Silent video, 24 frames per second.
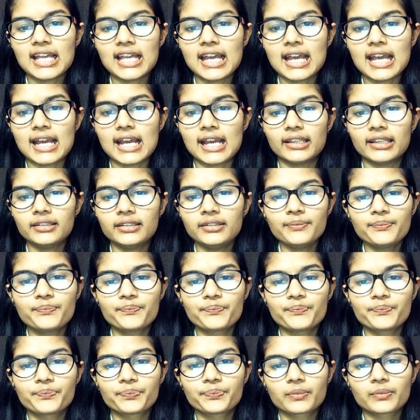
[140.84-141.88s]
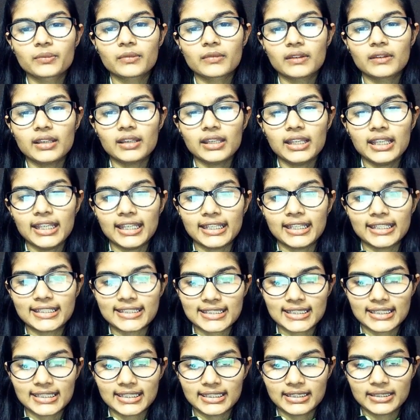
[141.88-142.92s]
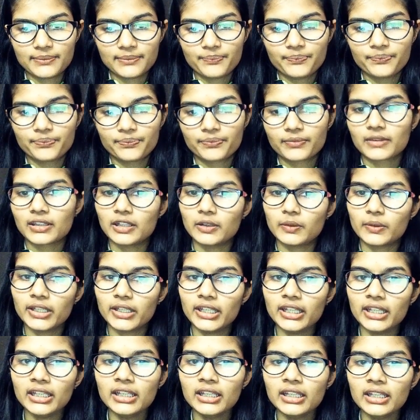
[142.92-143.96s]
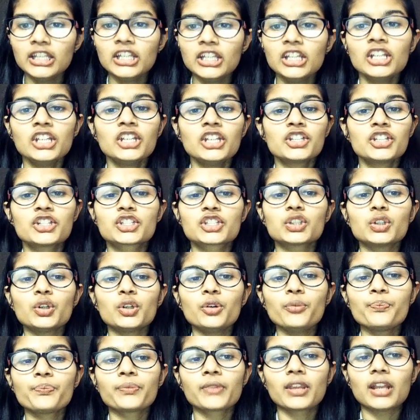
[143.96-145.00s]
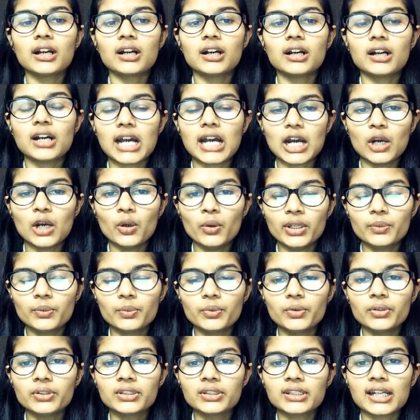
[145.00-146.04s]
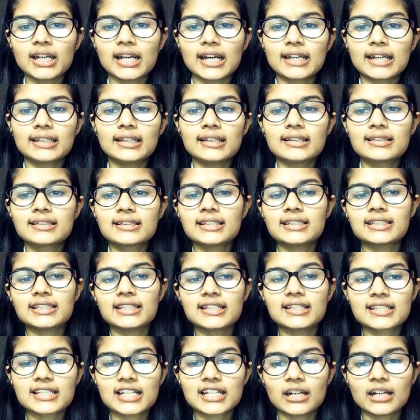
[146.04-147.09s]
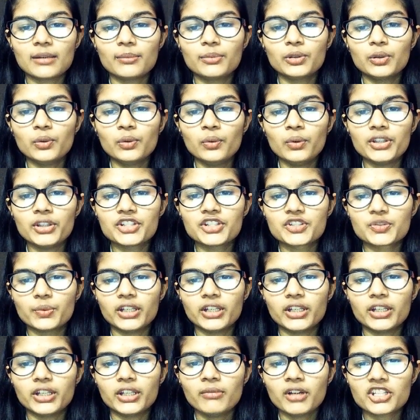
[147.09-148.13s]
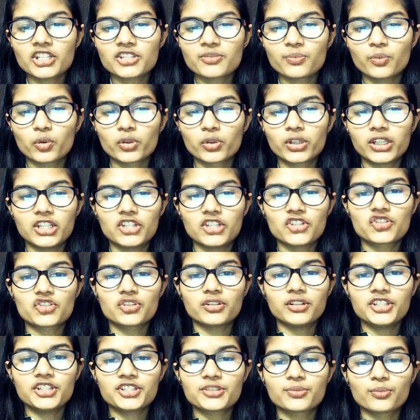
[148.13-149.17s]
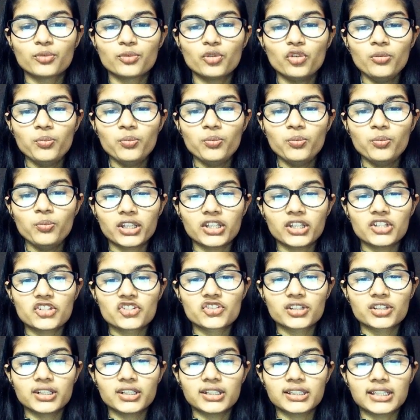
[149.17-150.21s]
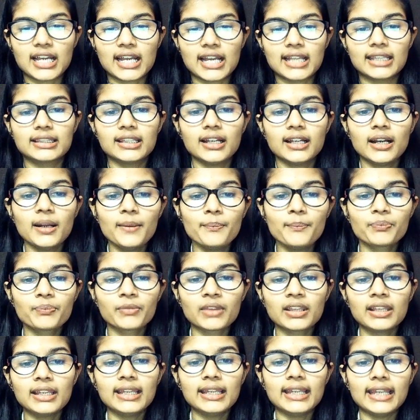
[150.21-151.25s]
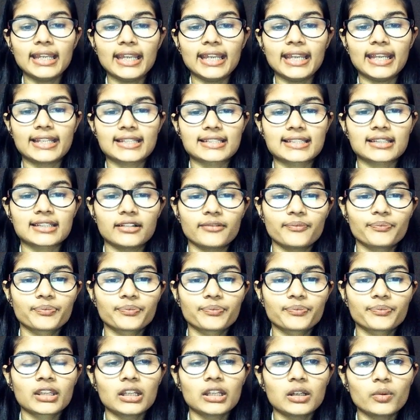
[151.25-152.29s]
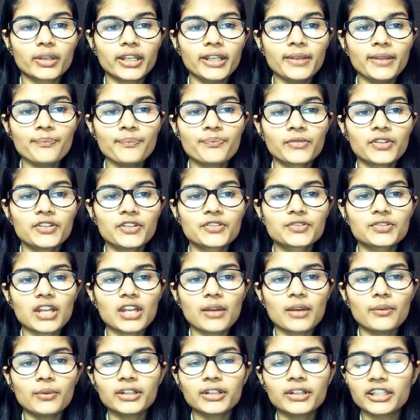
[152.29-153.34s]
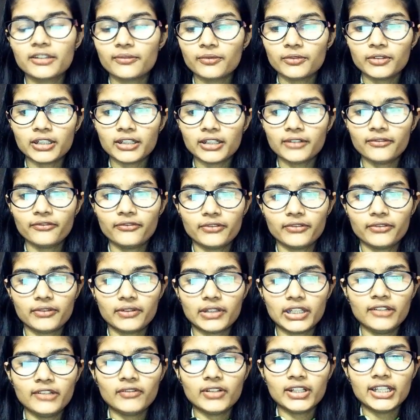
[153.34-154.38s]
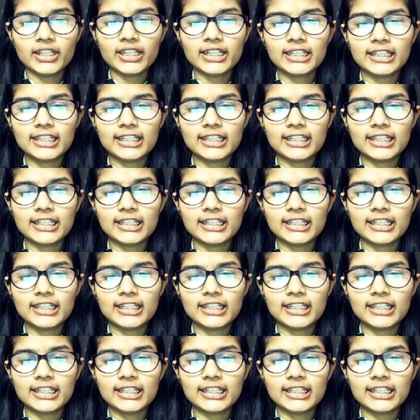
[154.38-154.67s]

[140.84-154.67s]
than Excel. Okay, so however the analysis in Tableau is more potential than Excel. Okay, so I would give you a very